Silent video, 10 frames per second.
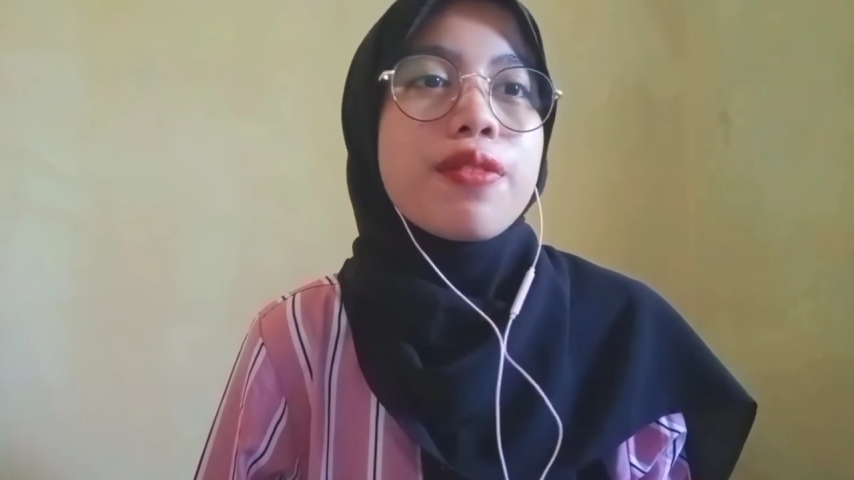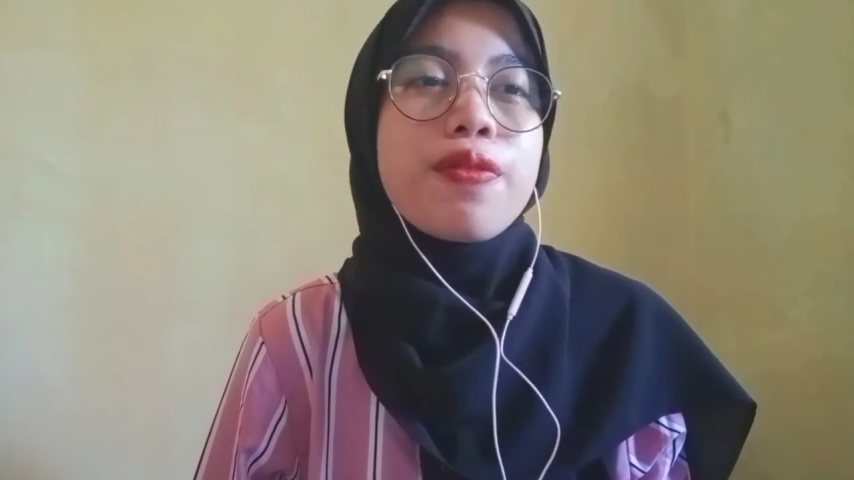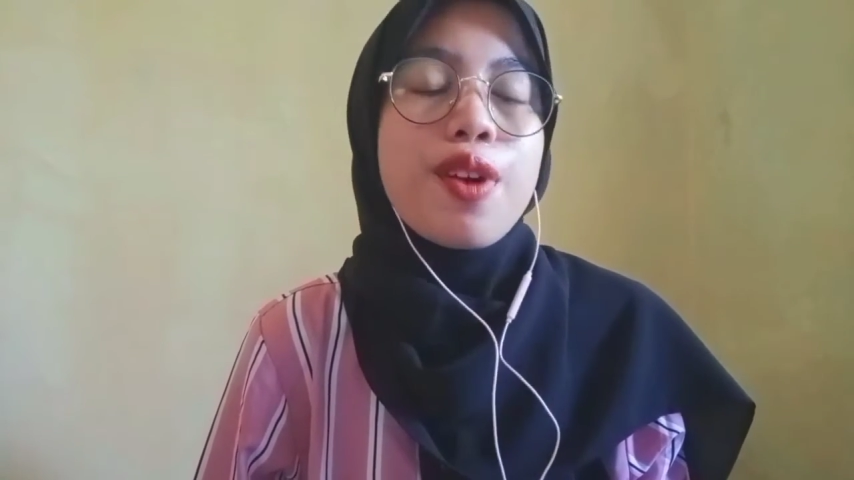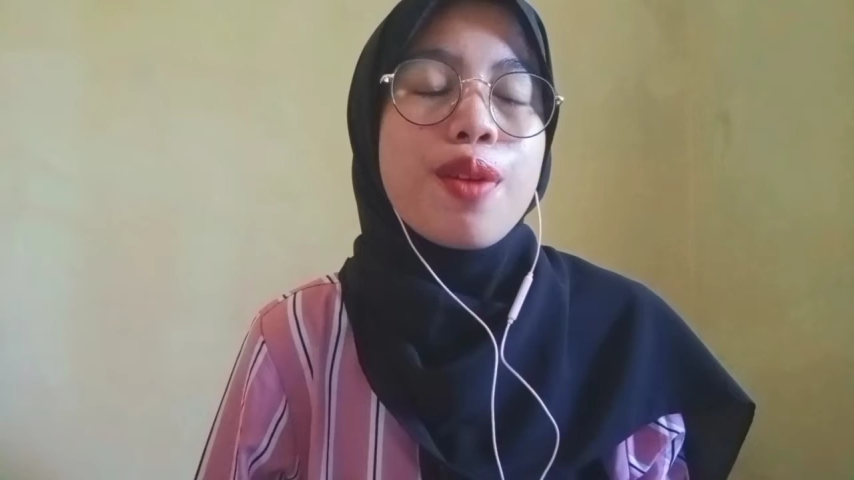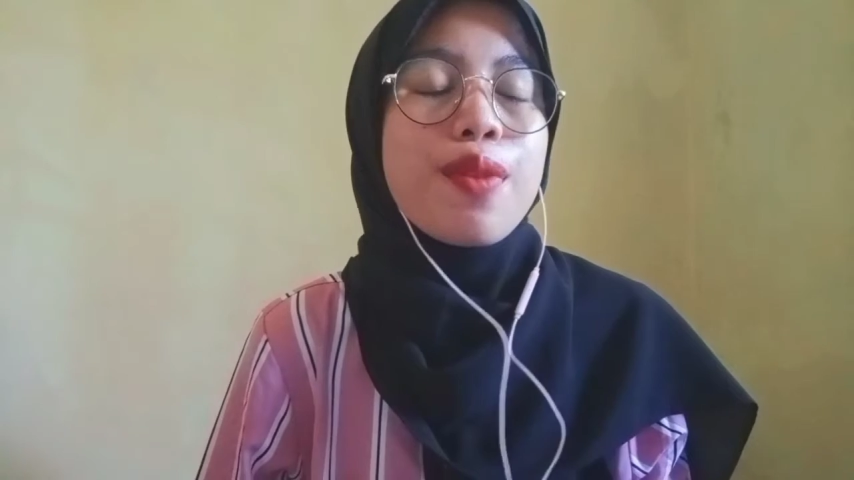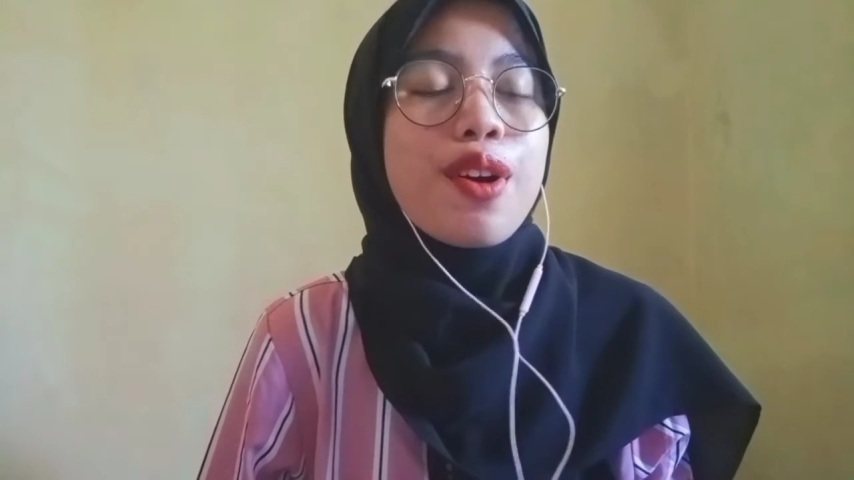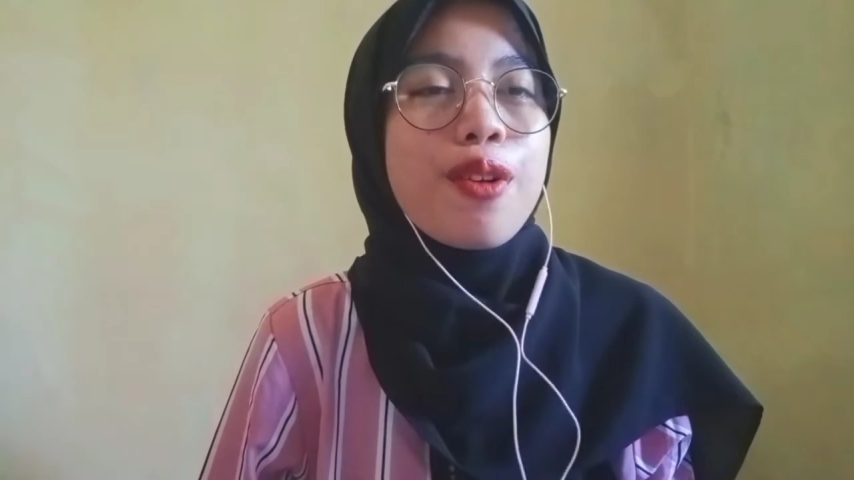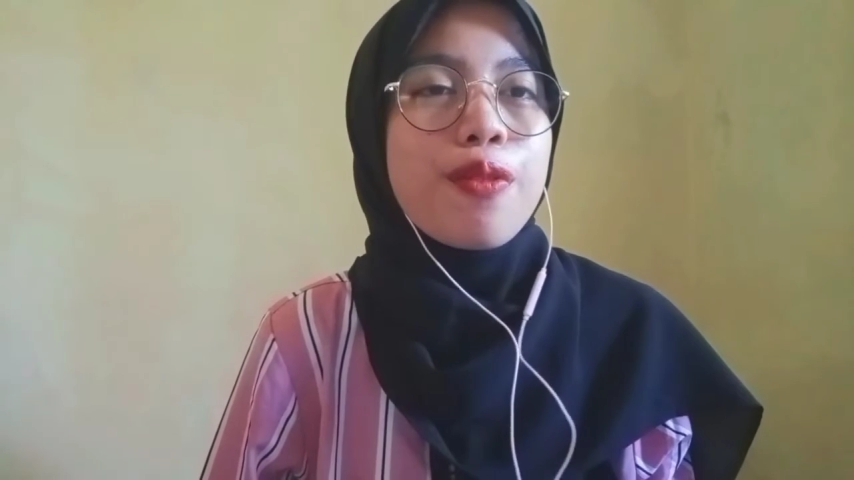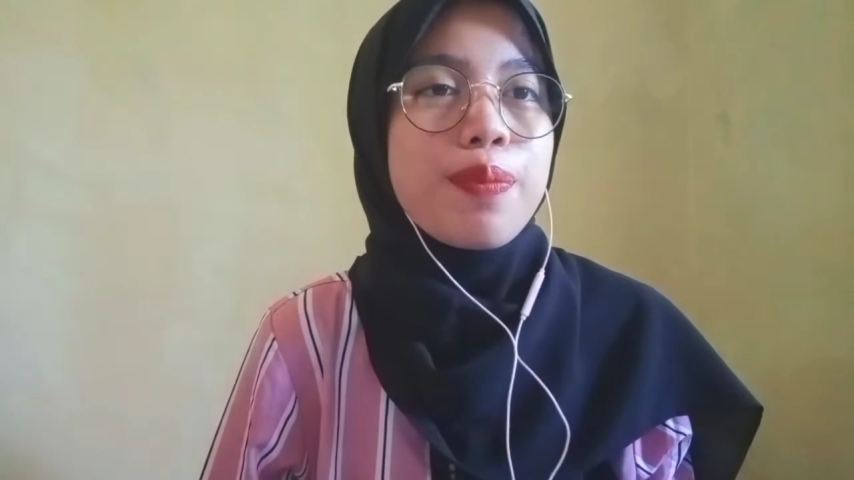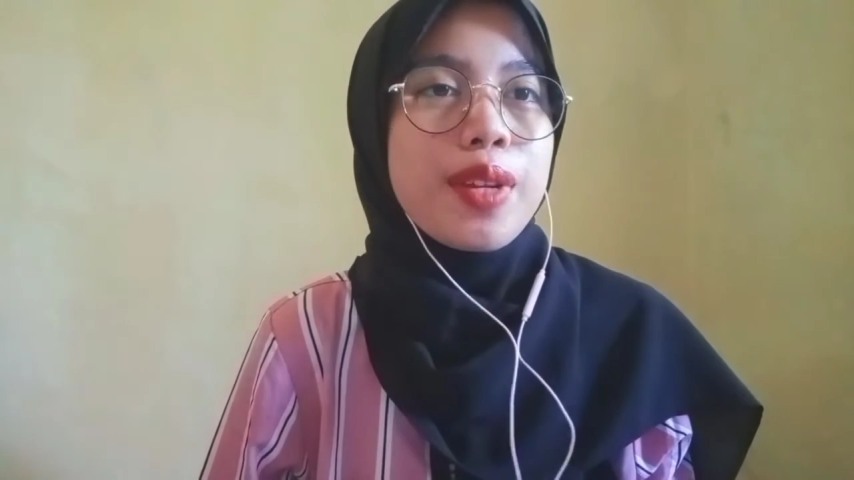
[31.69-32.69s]
form
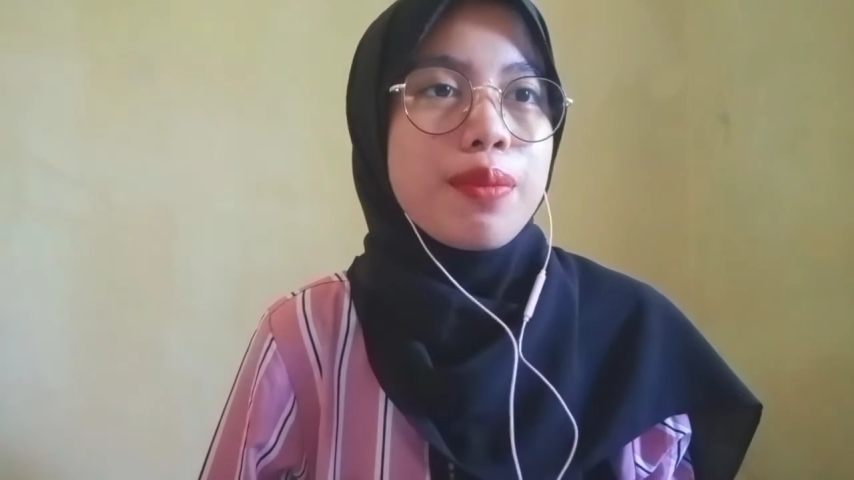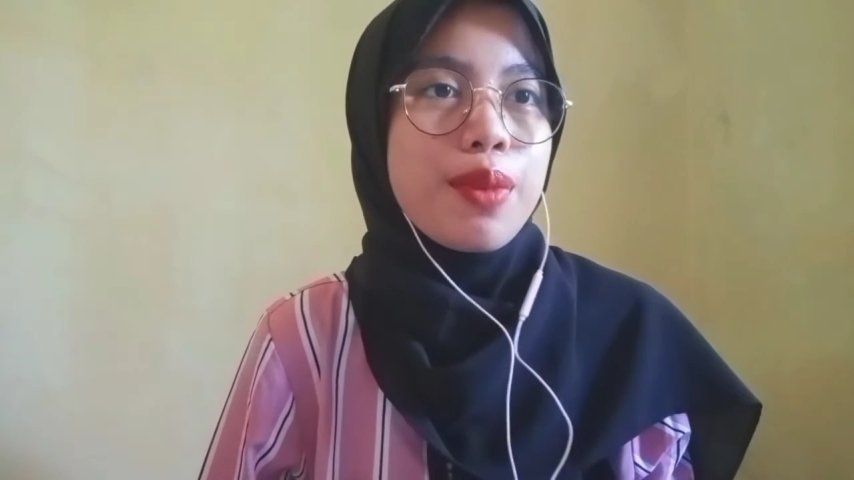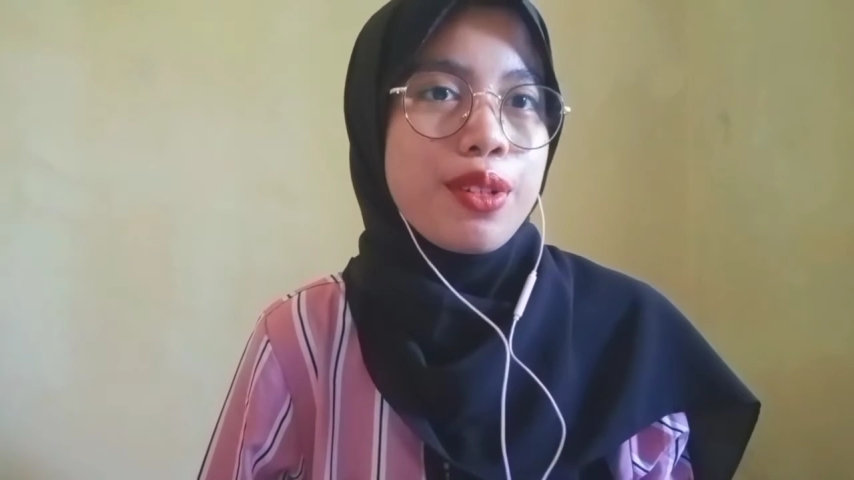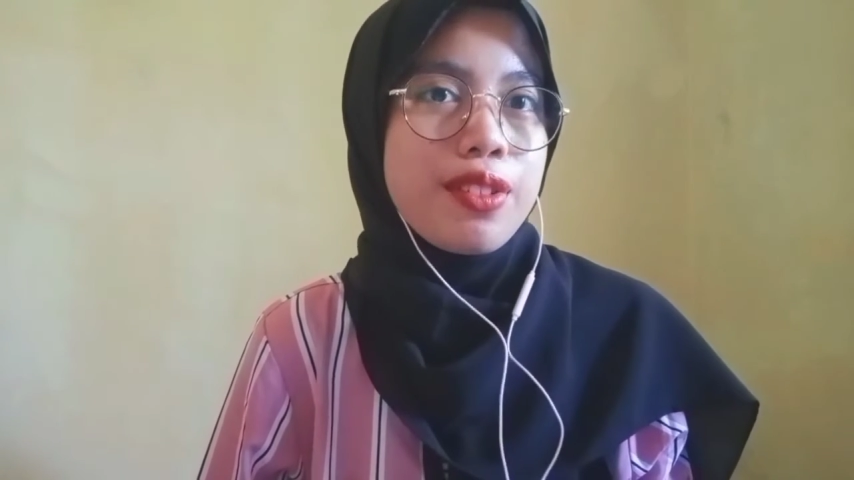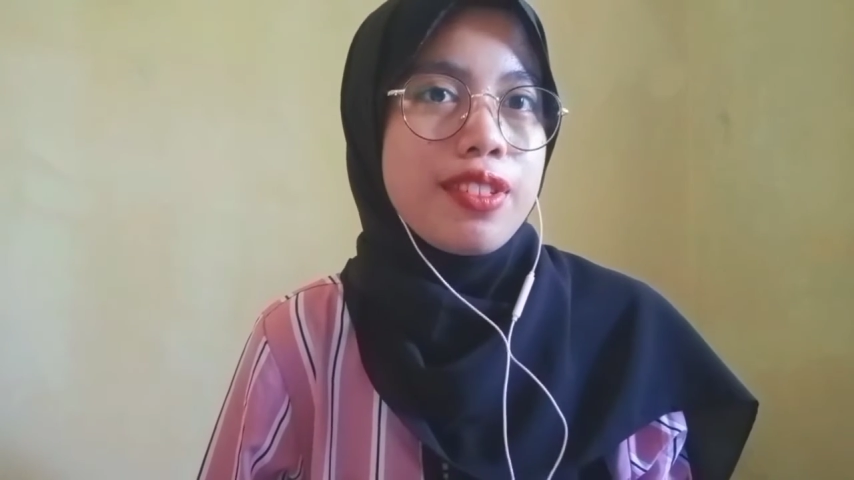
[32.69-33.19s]
of pinboard.